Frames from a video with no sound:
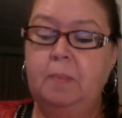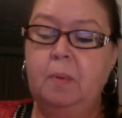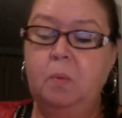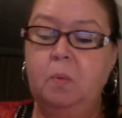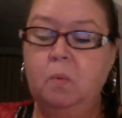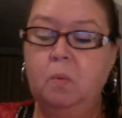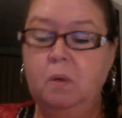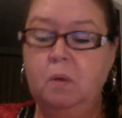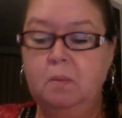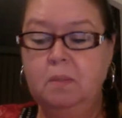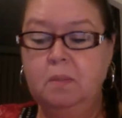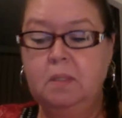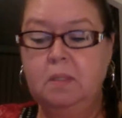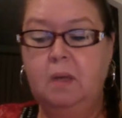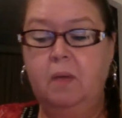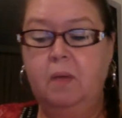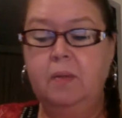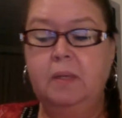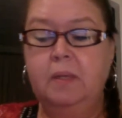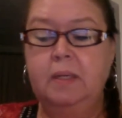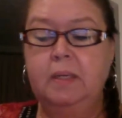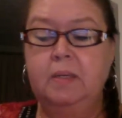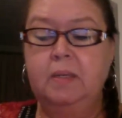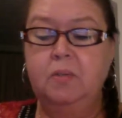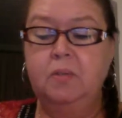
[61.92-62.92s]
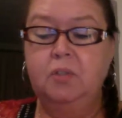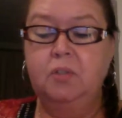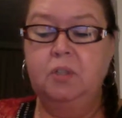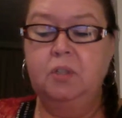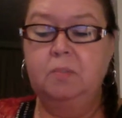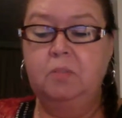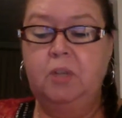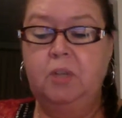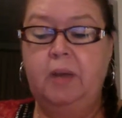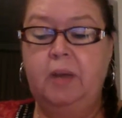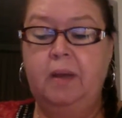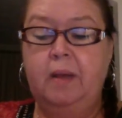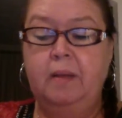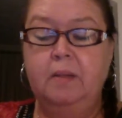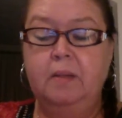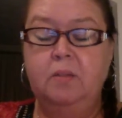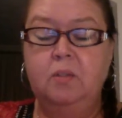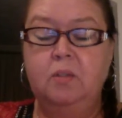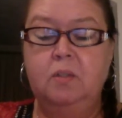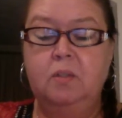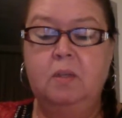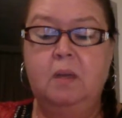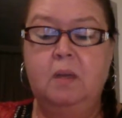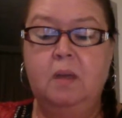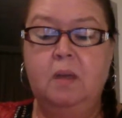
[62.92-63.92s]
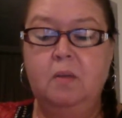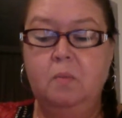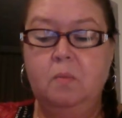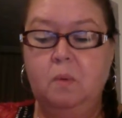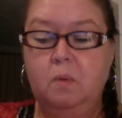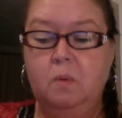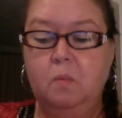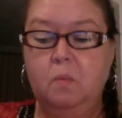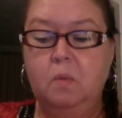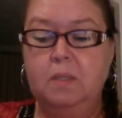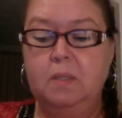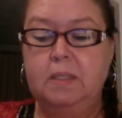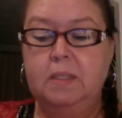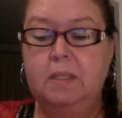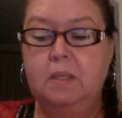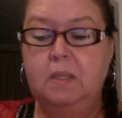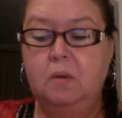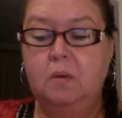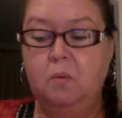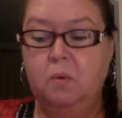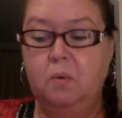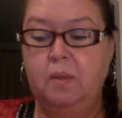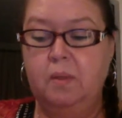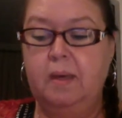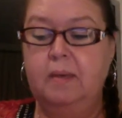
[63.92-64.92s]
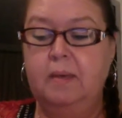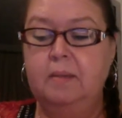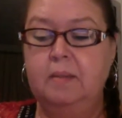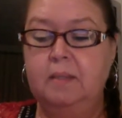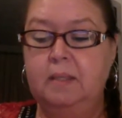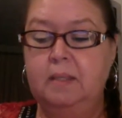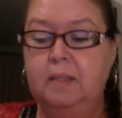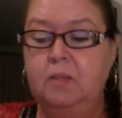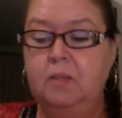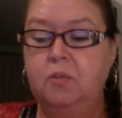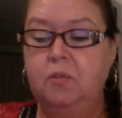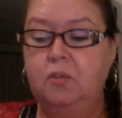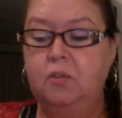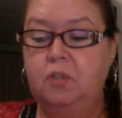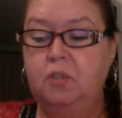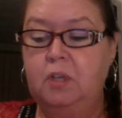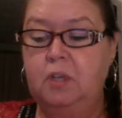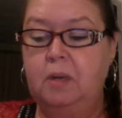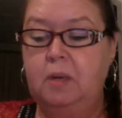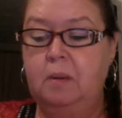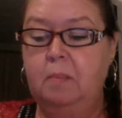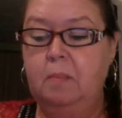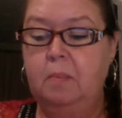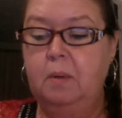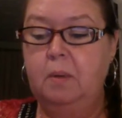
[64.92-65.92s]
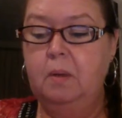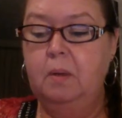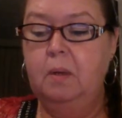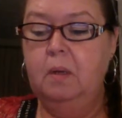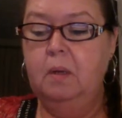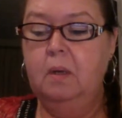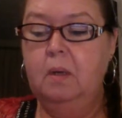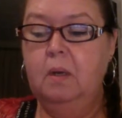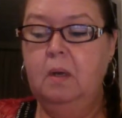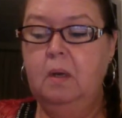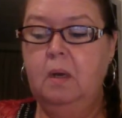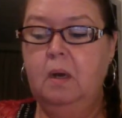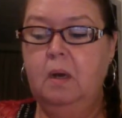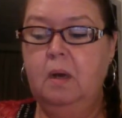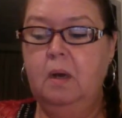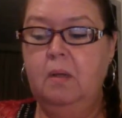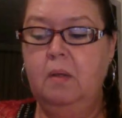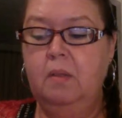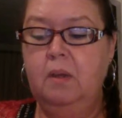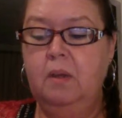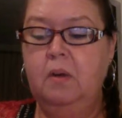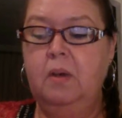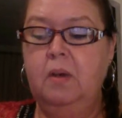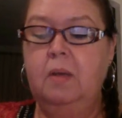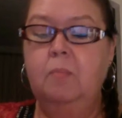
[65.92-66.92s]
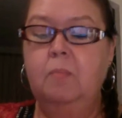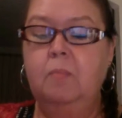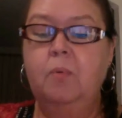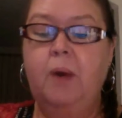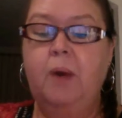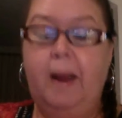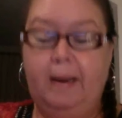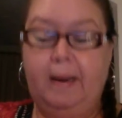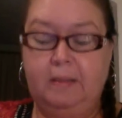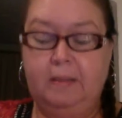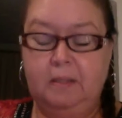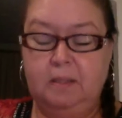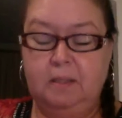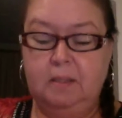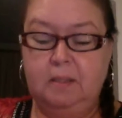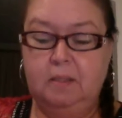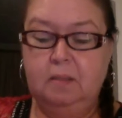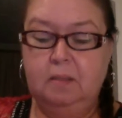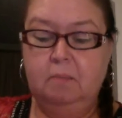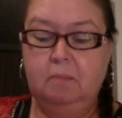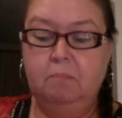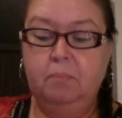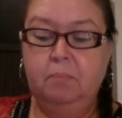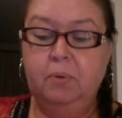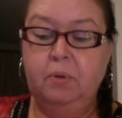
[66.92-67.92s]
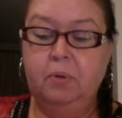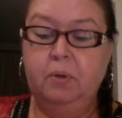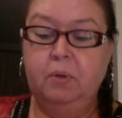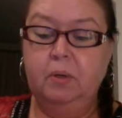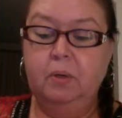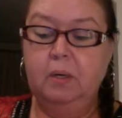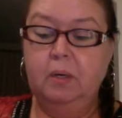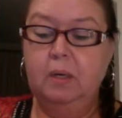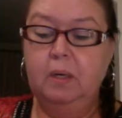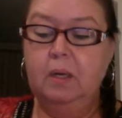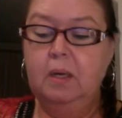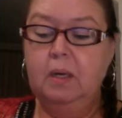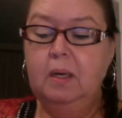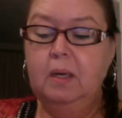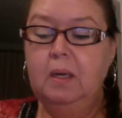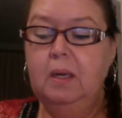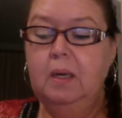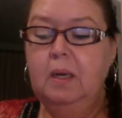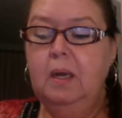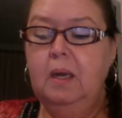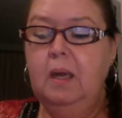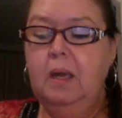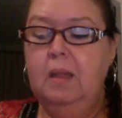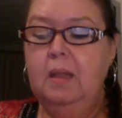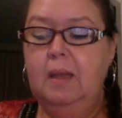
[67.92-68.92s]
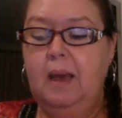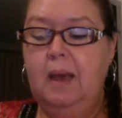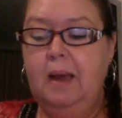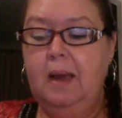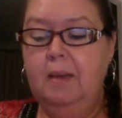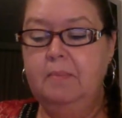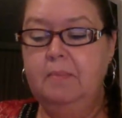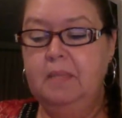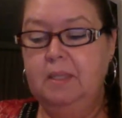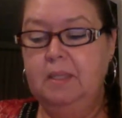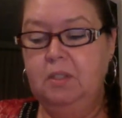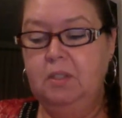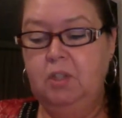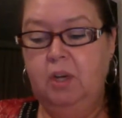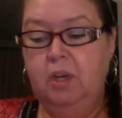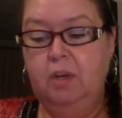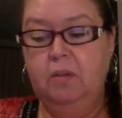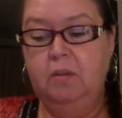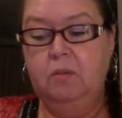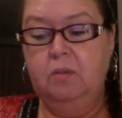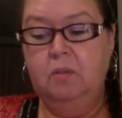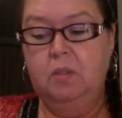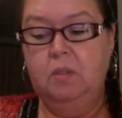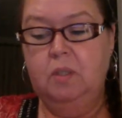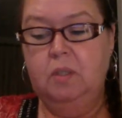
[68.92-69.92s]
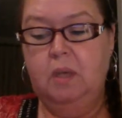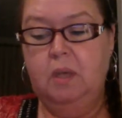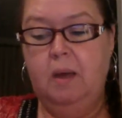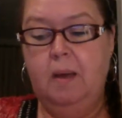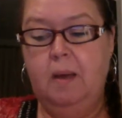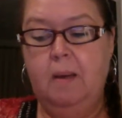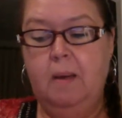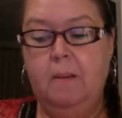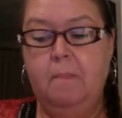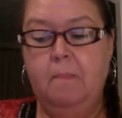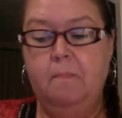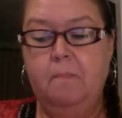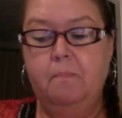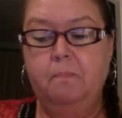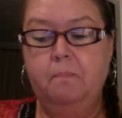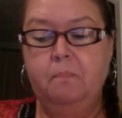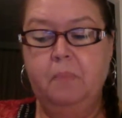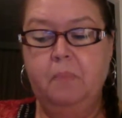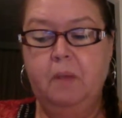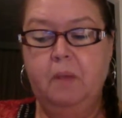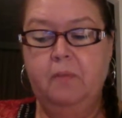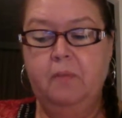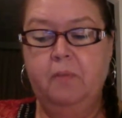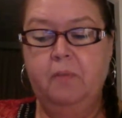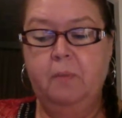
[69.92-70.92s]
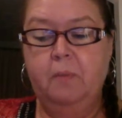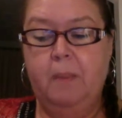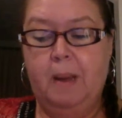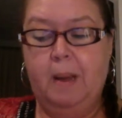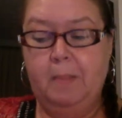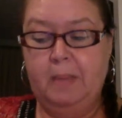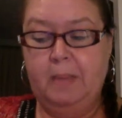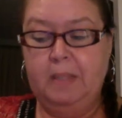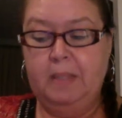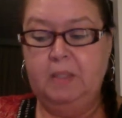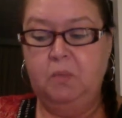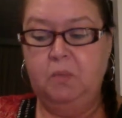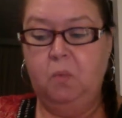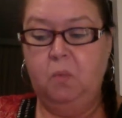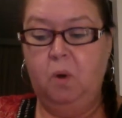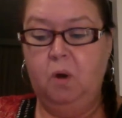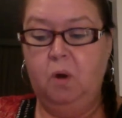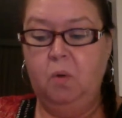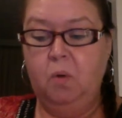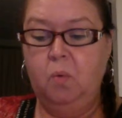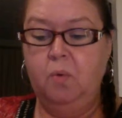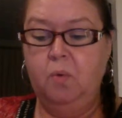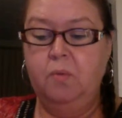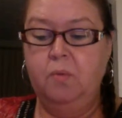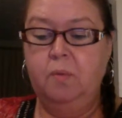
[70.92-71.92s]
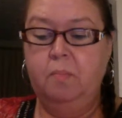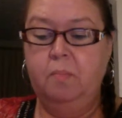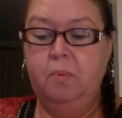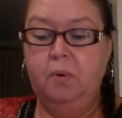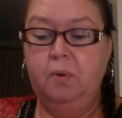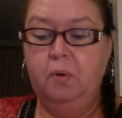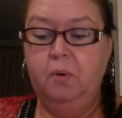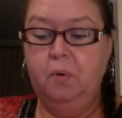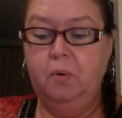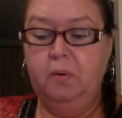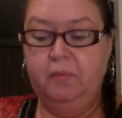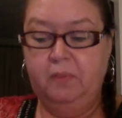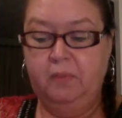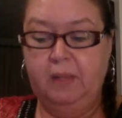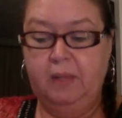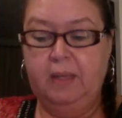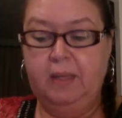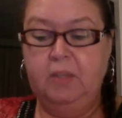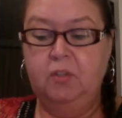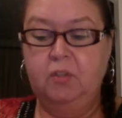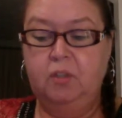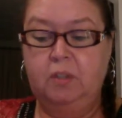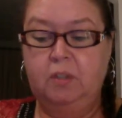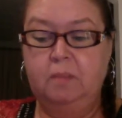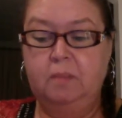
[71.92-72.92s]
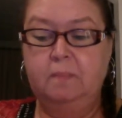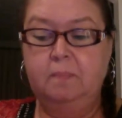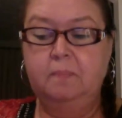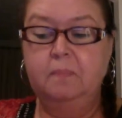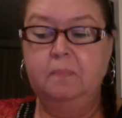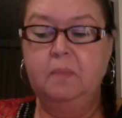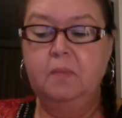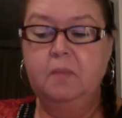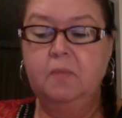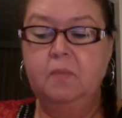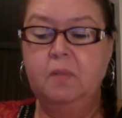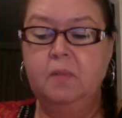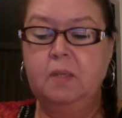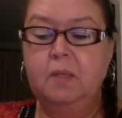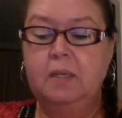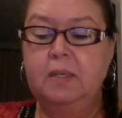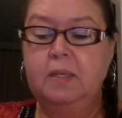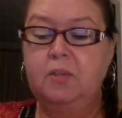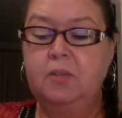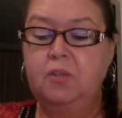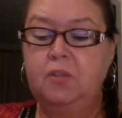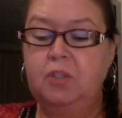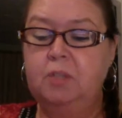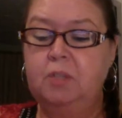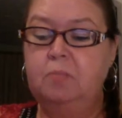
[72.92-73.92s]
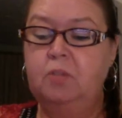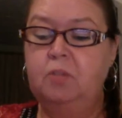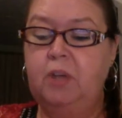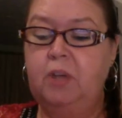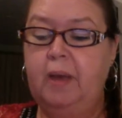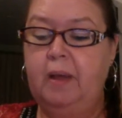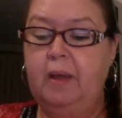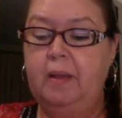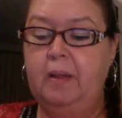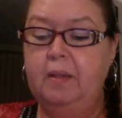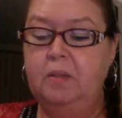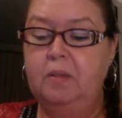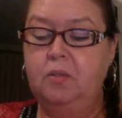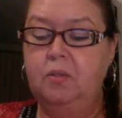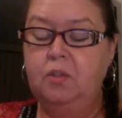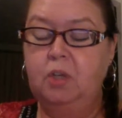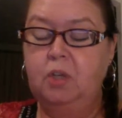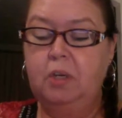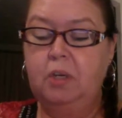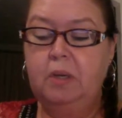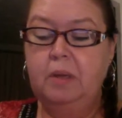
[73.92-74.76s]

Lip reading: and one was called The Leadership Challenge and the other one was the Northhouse Leadership Theory and Practice book. And the items I chose for my best work were the book reflection for the Leadership Challenge,